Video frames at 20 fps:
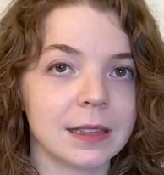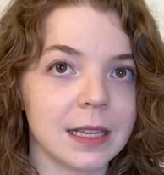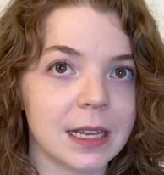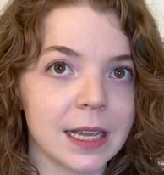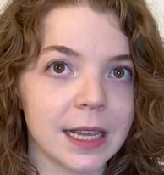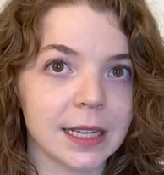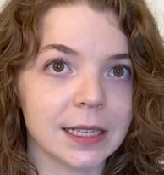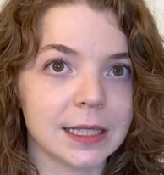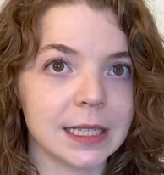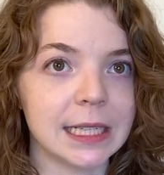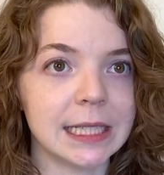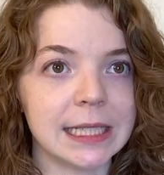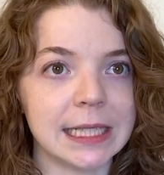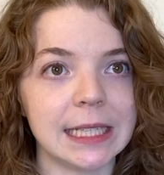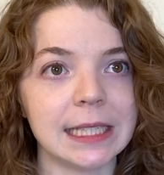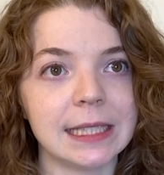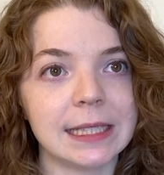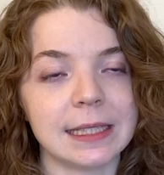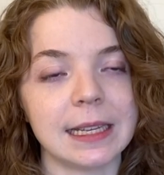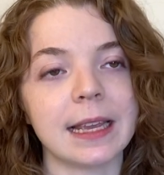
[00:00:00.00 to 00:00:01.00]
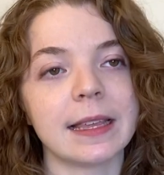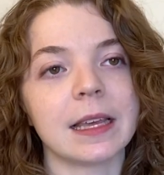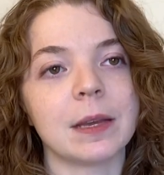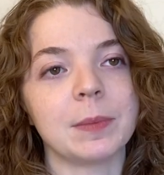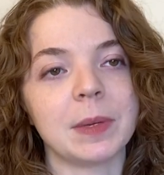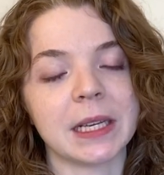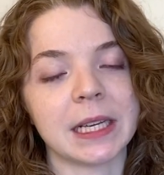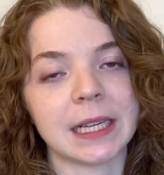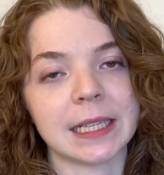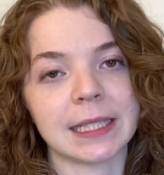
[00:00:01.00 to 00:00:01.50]
The ENT did say that
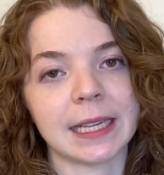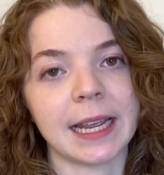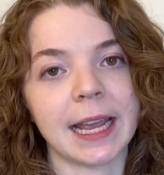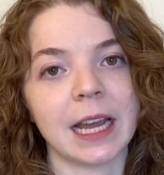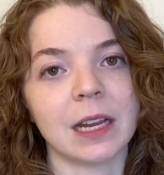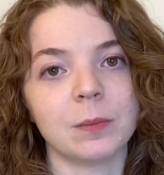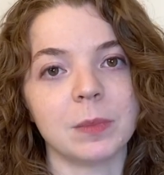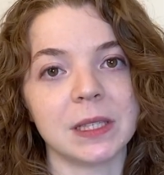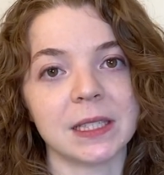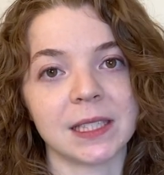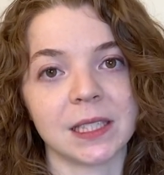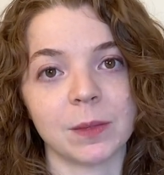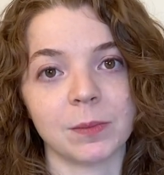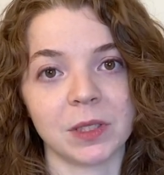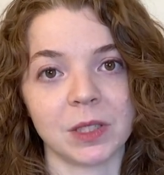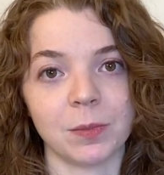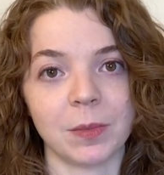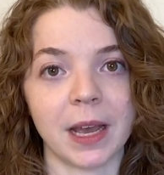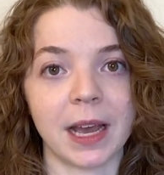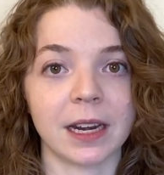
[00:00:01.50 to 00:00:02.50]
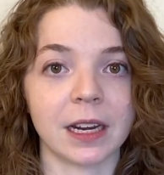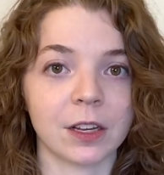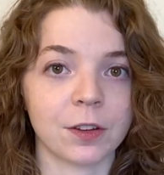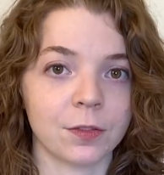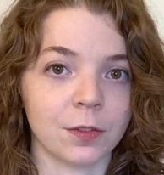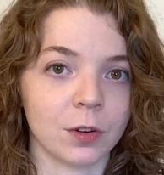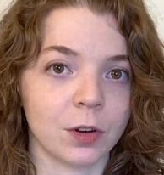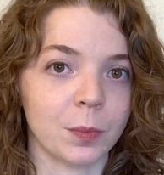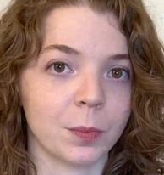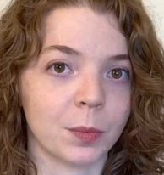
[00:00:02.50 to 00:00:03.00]
because I had been symptomatic
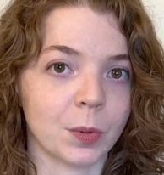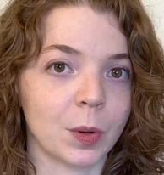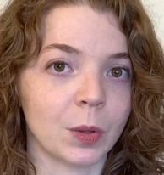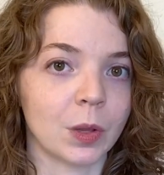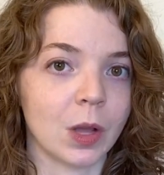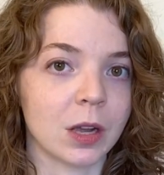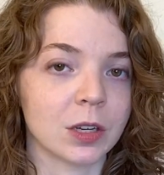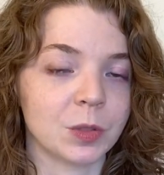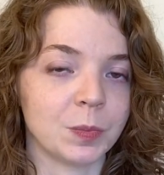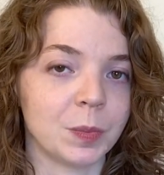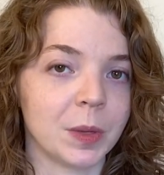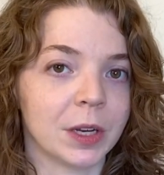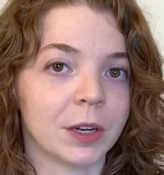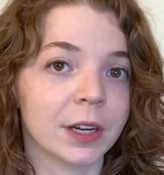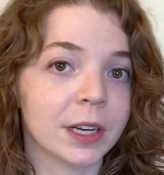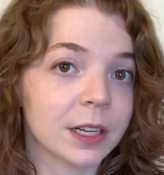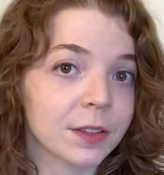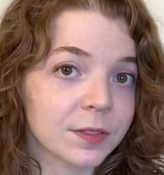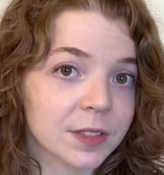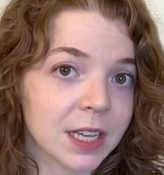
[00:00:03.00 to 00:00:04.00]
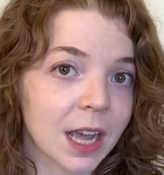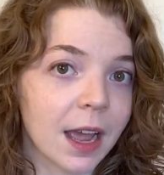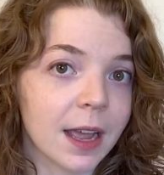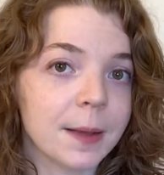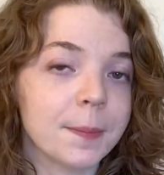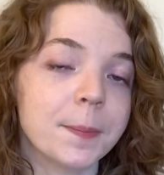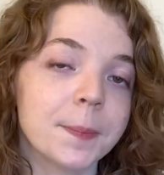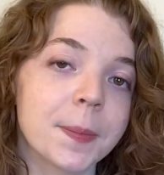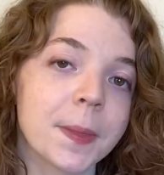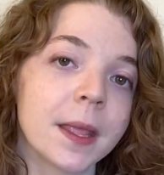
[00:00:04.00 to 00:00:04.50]
for a prolonged period of
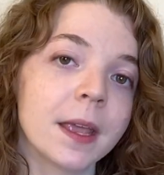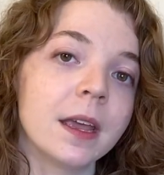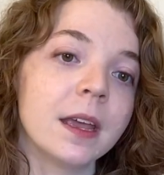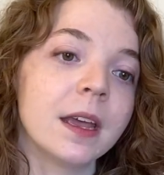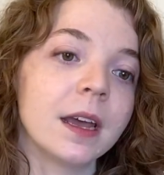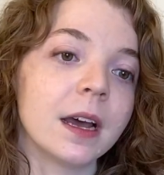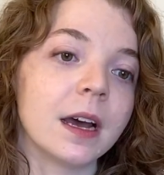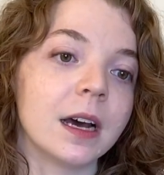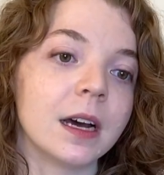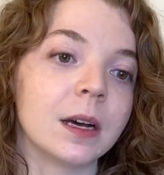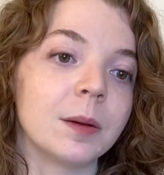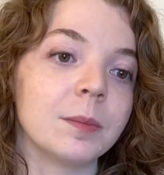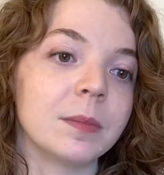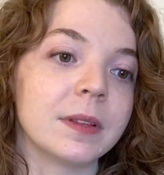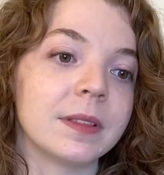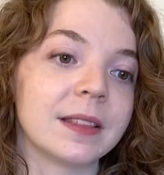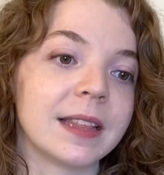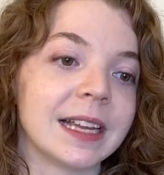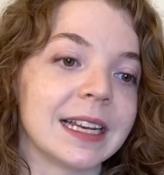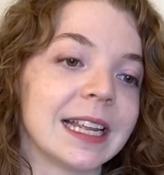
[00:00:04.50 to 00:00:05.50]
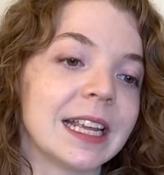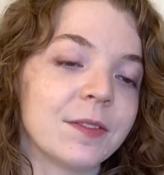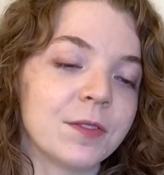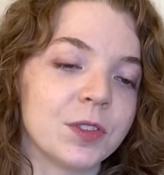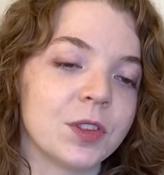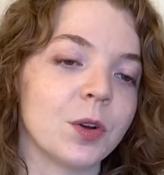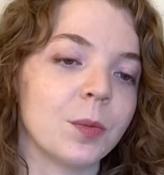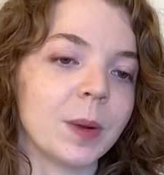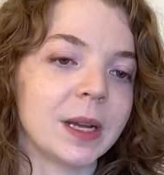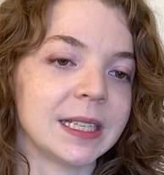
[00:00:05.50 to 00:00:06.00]
time, that
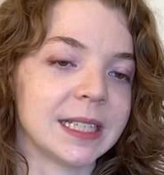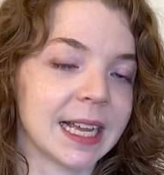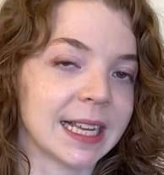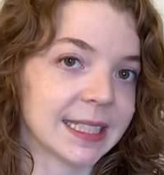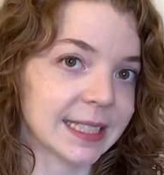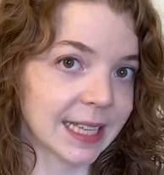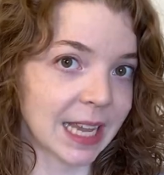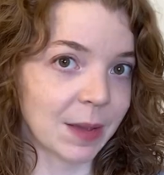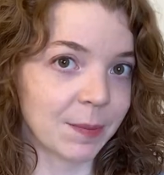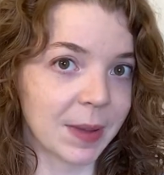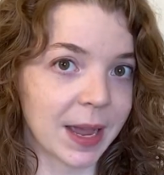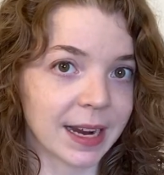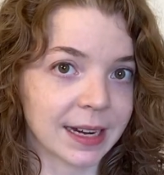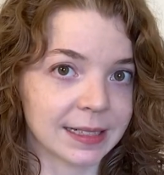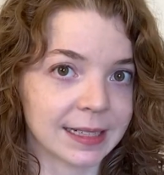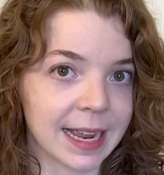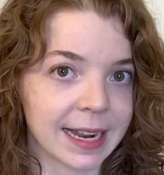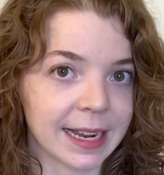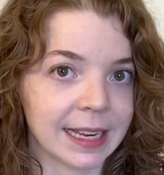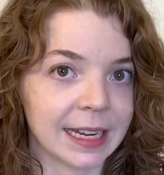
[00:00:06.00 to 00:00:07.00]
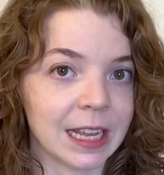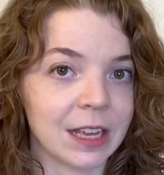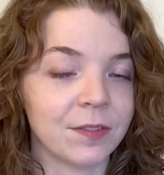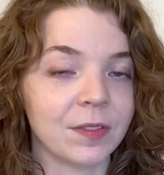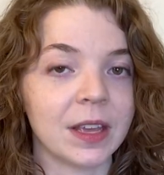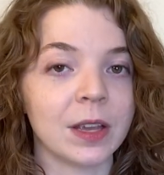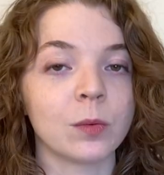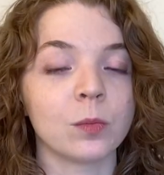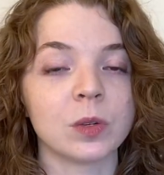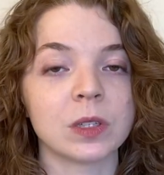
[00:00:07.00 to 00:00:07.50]
even though my test came back negative,
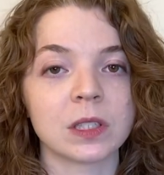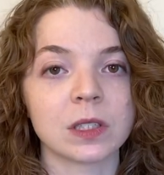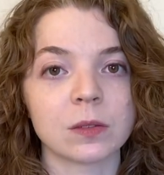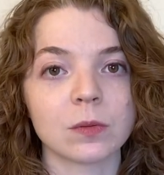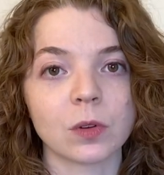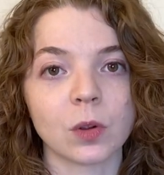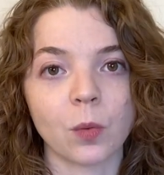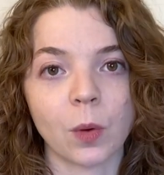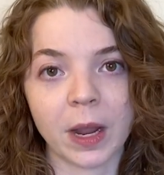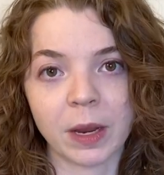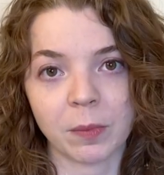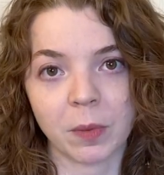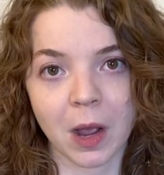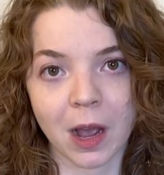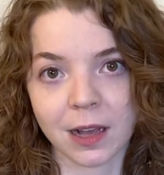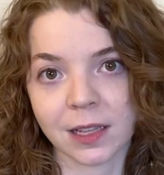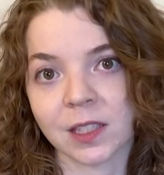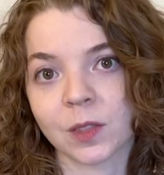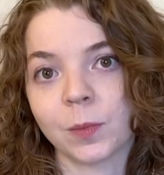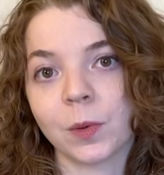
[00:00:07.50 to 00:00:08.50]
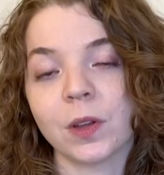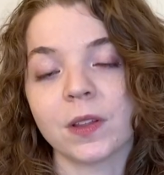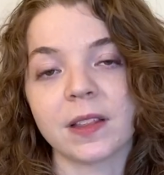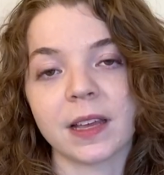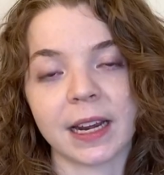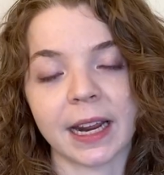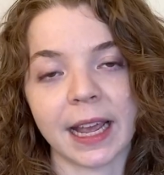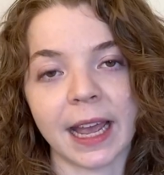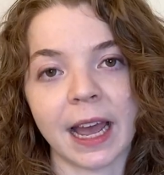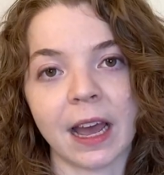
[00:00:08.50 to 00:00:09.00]
it was quite possible
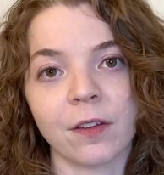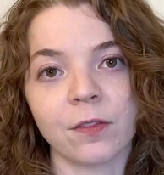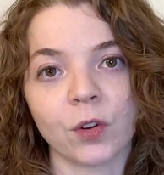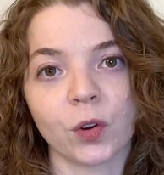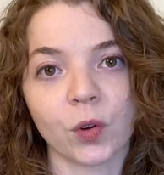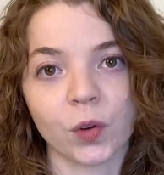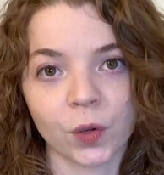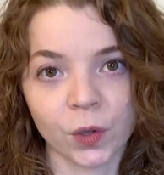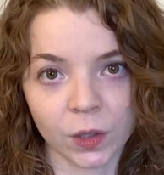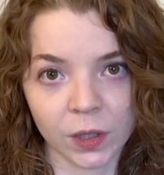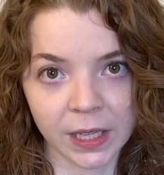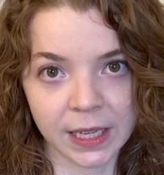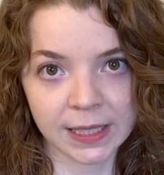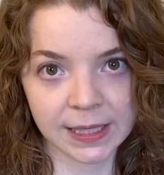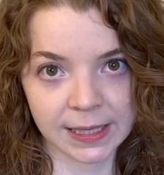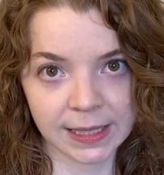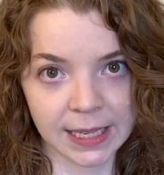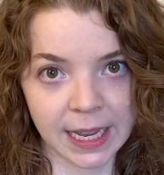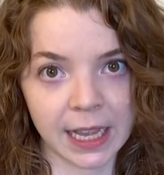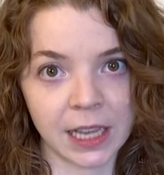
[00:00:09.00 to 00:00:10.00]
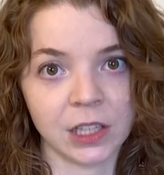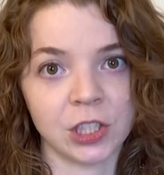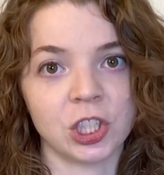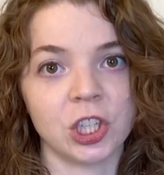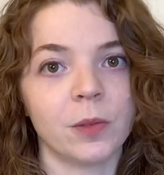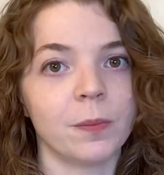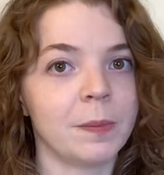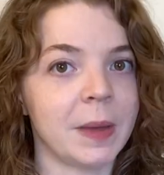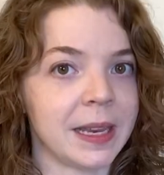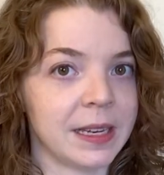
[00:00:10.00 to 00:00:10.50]
that I have early
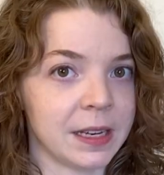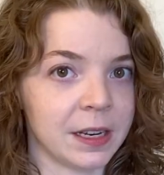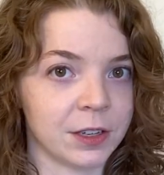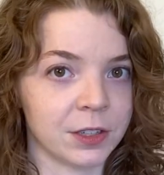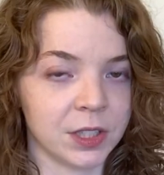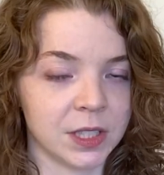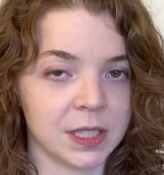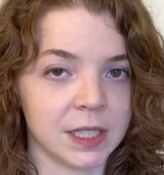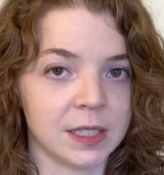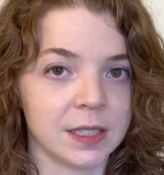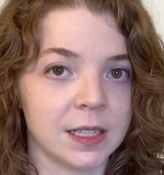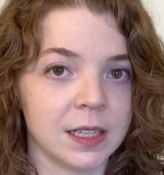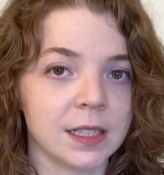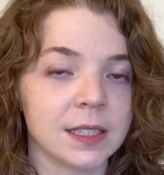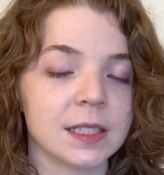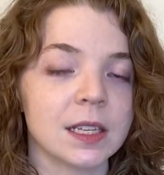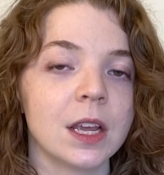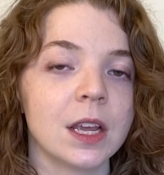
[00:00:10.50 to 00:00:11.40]
stage Meniere's disease,